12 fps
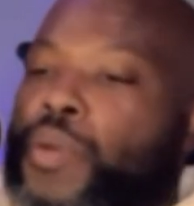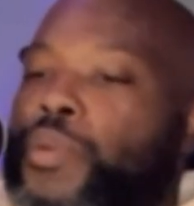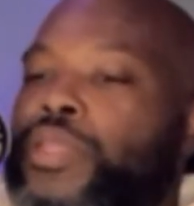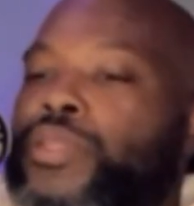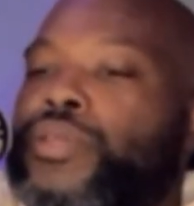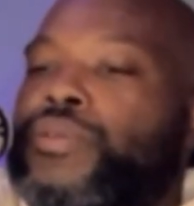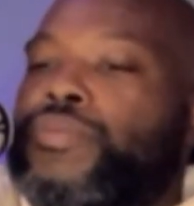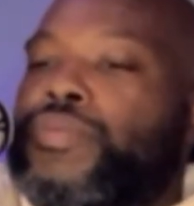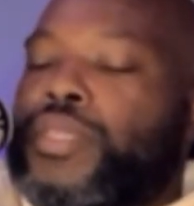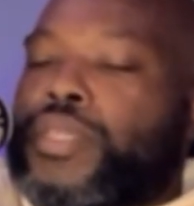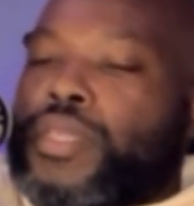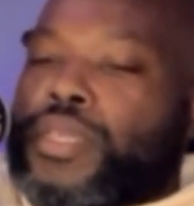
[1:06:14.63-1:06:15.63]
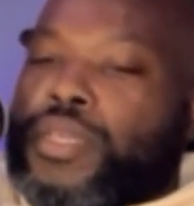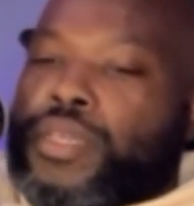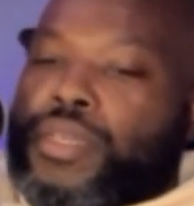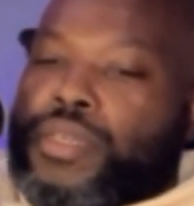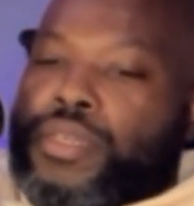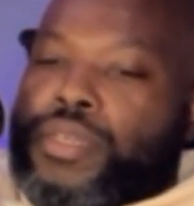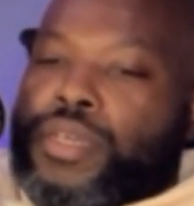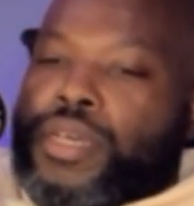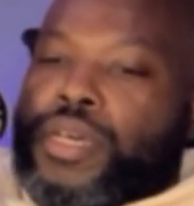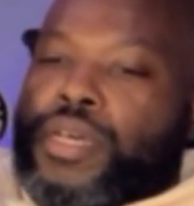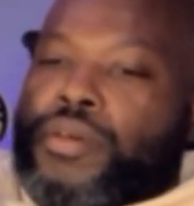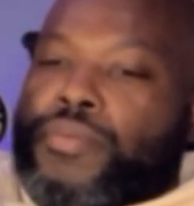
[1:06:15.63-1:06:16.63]
I really do.
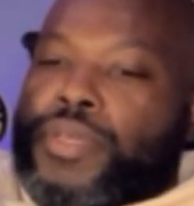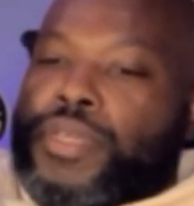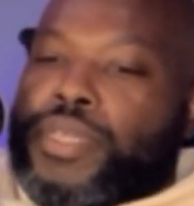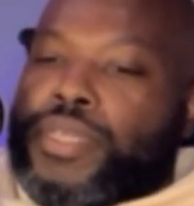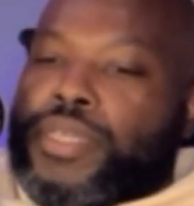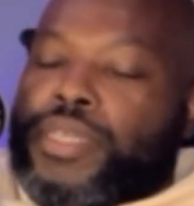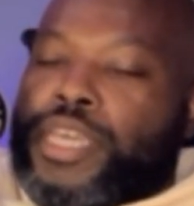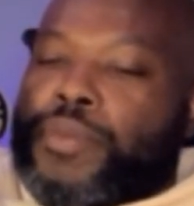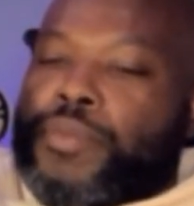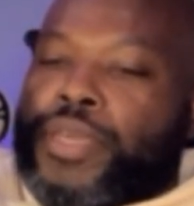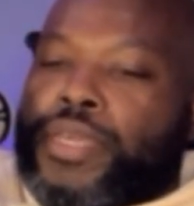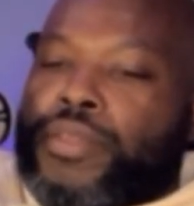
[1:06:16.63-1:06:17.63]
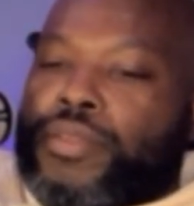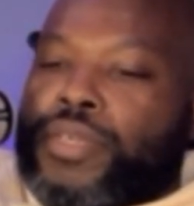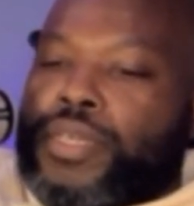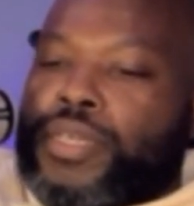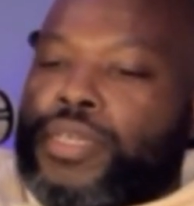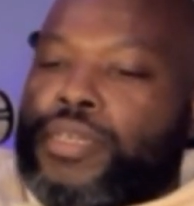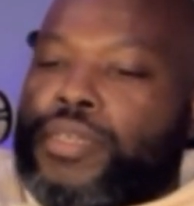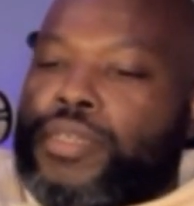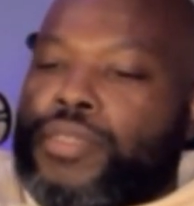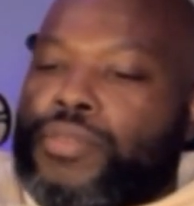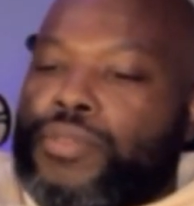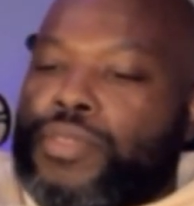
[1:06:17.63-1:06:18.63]
Um, yeah, man.
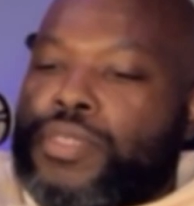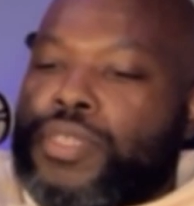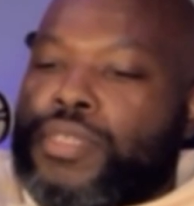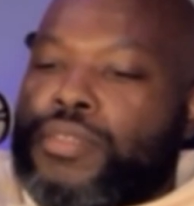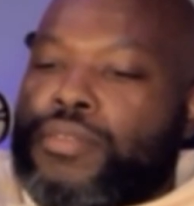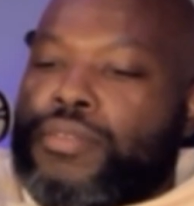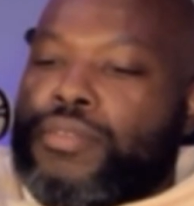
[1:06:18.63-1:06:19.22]
This was good.